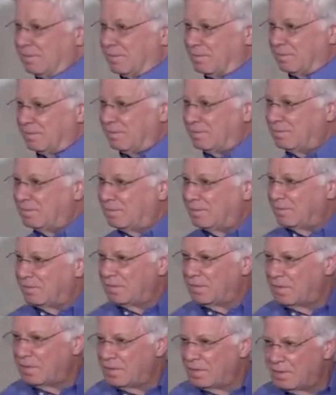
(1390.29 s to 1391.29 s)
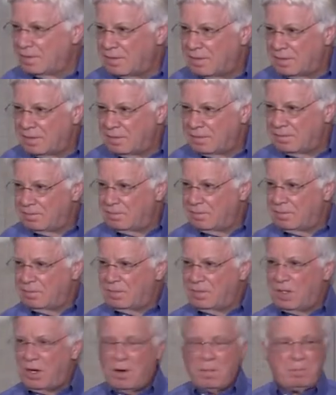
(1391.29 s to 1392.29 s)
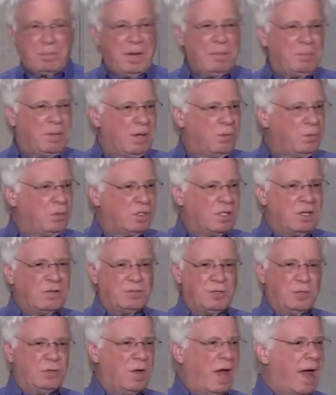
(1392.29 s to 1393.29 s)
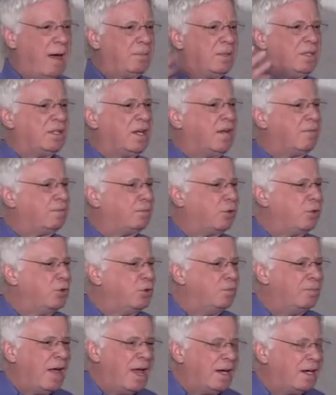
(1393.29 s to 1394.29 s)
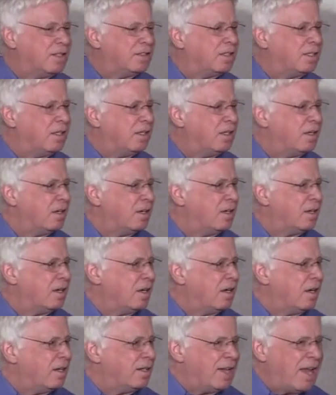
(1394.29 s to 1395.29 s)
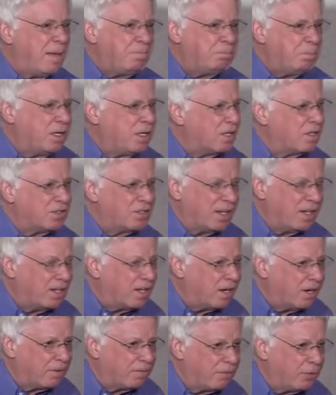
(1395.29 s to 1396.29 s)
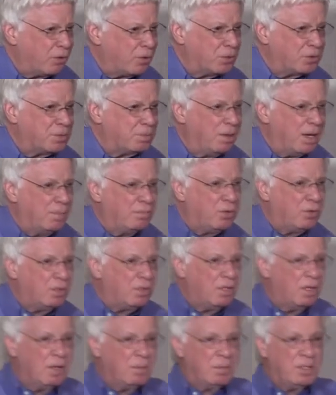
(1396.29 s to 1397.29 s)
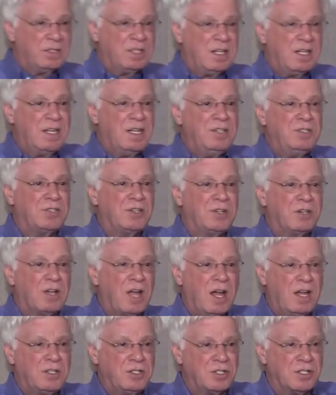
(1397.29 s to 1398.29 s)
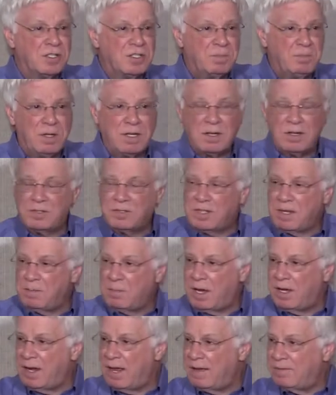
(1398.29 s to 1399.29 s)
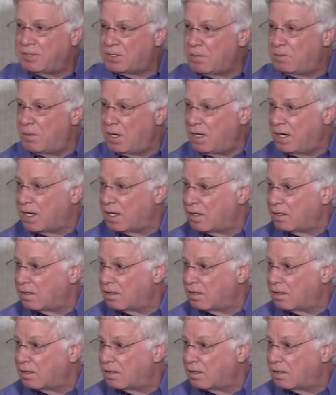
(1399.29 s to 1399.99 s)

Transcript: Hmm? There are people that will give to Habitat for Humanity not because they care for those people, but to ease their conscience because they might have some money.